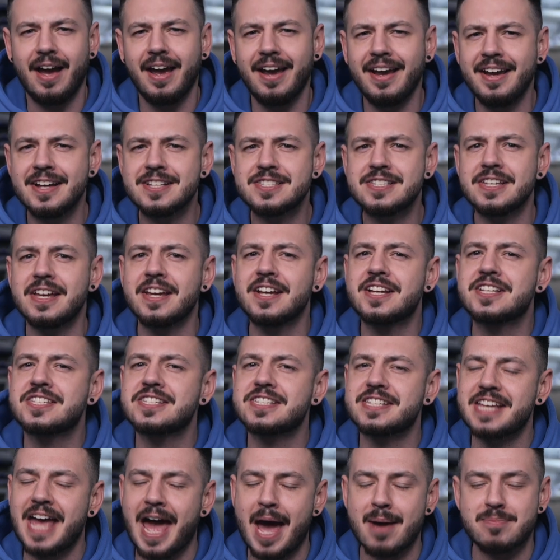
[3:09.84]
Its
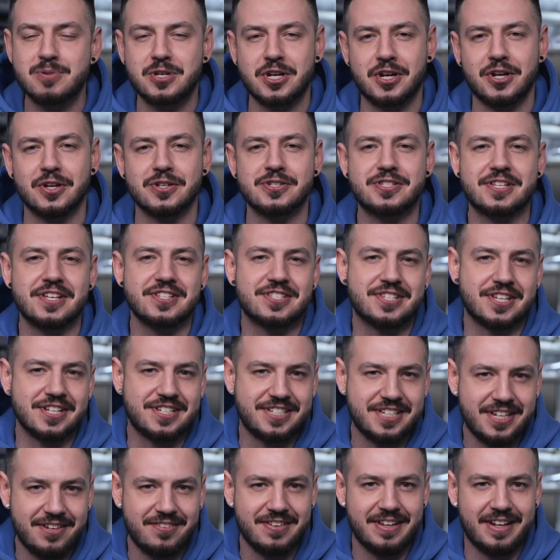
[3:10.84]
exceptional
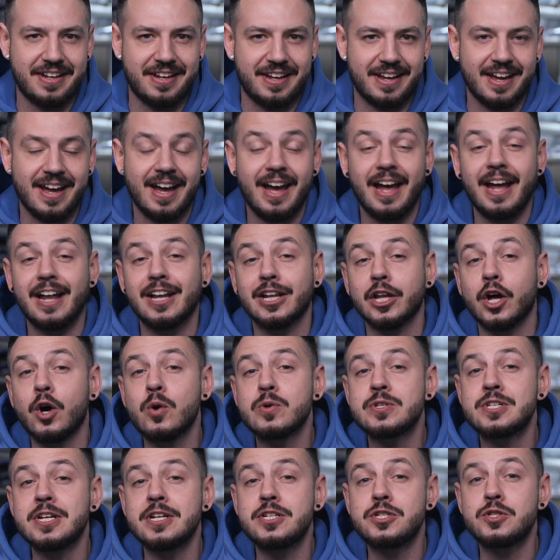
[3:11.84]
sensitivity
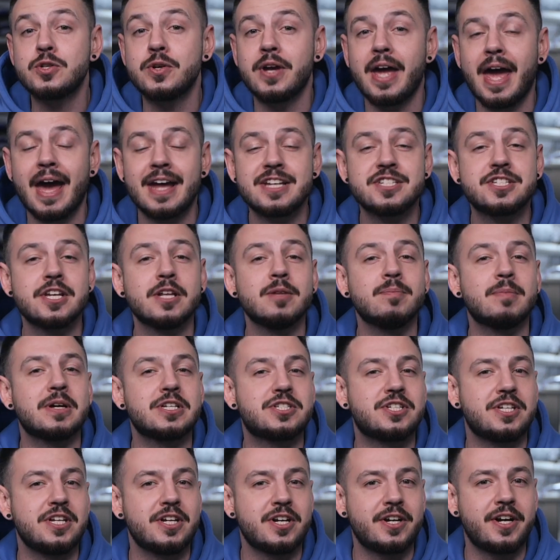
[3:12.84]
allows it to handle
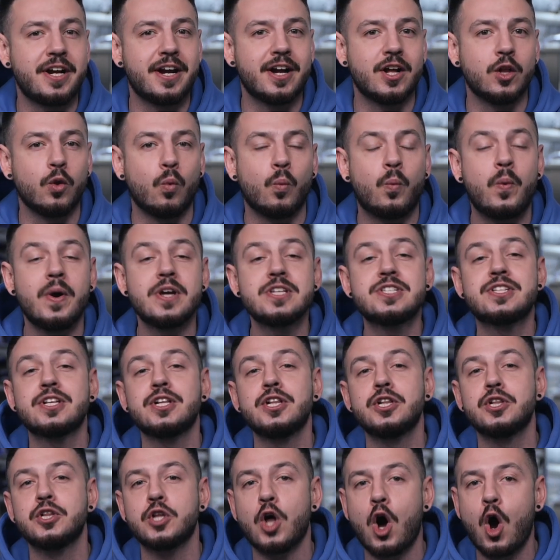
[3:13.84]
material with
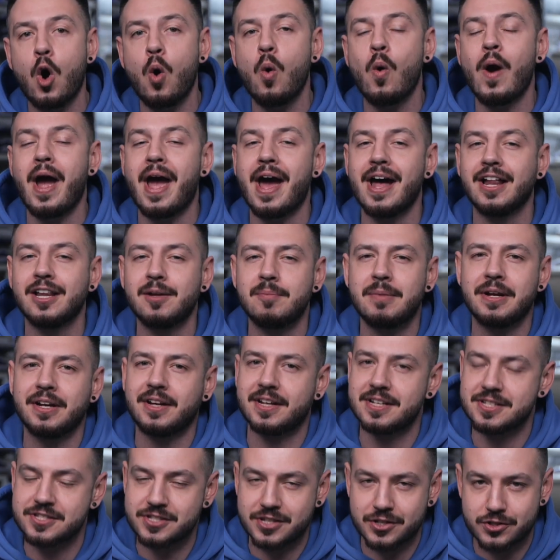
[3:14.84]
low element
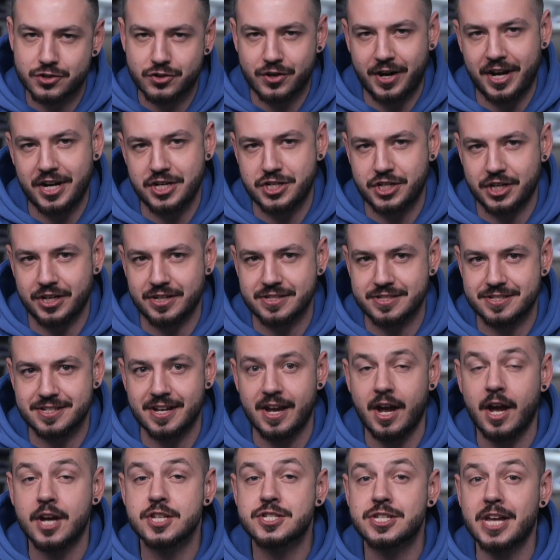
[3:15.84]
concentrations,
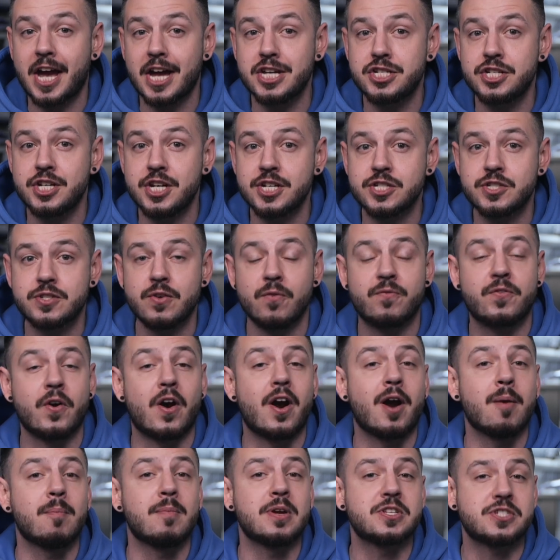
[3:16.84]
such as
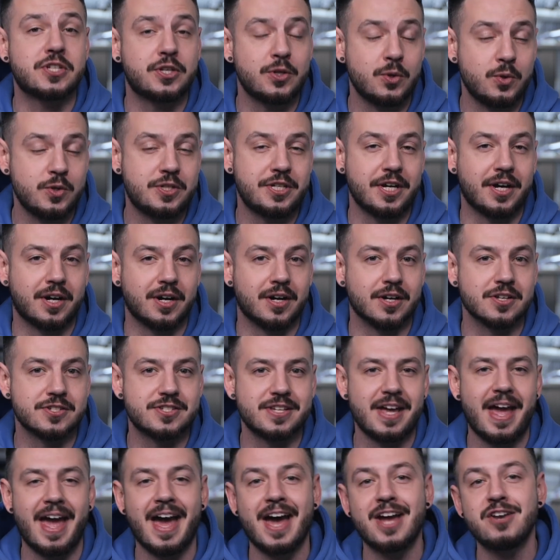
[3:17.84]
pharmaceuticals
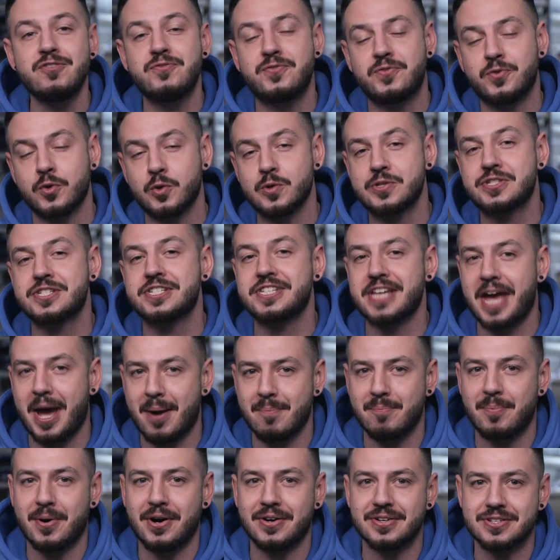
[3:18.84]
and food
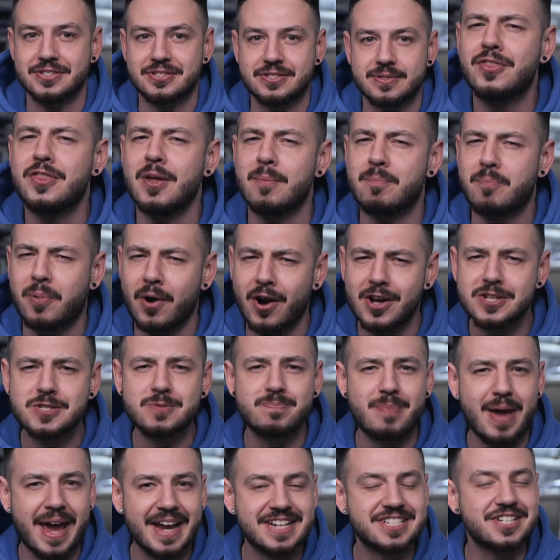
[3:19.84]
samples. The
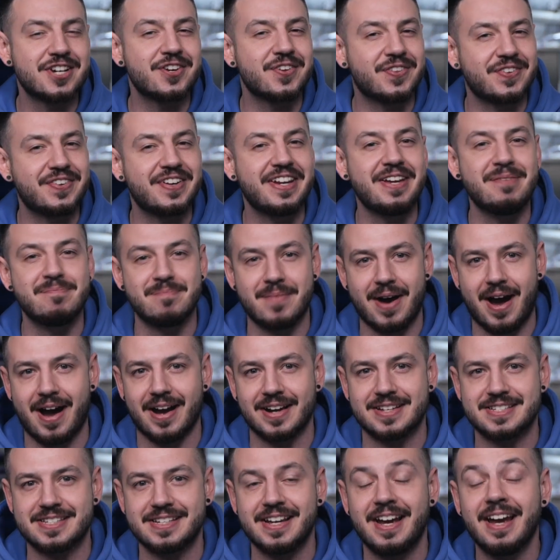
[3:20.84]
ProSpector 3
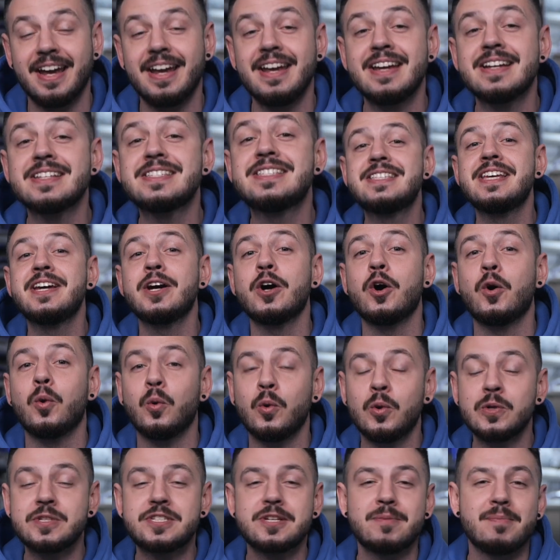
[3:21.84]
Max is the
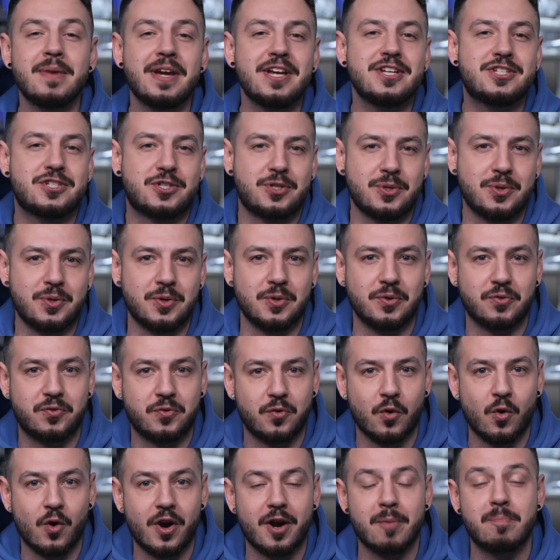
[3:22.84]
ultimate tool
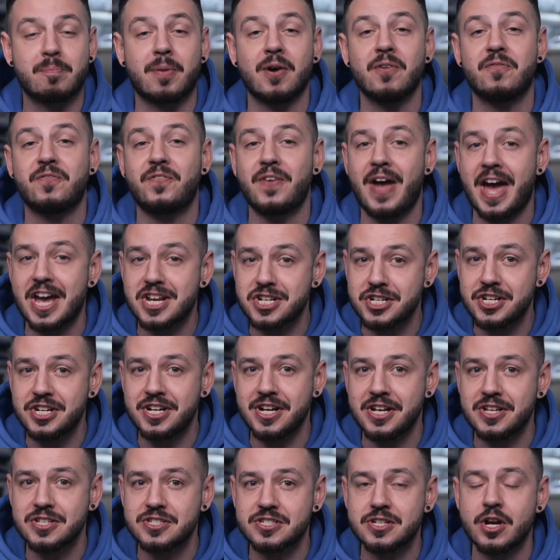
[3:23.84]
for
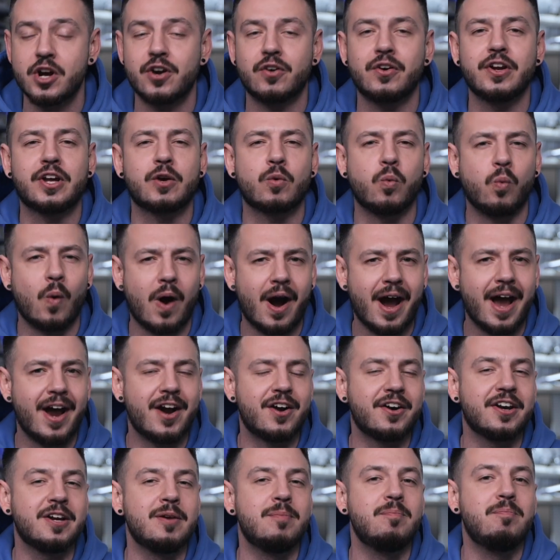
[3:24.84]
professionals
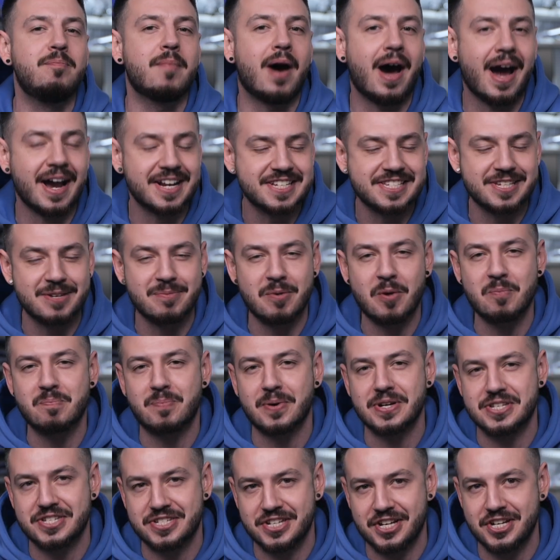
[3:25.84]
requiring maximum
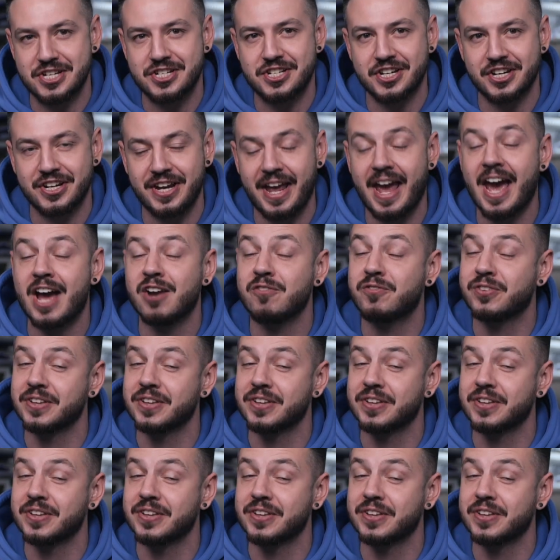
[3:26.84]
precision and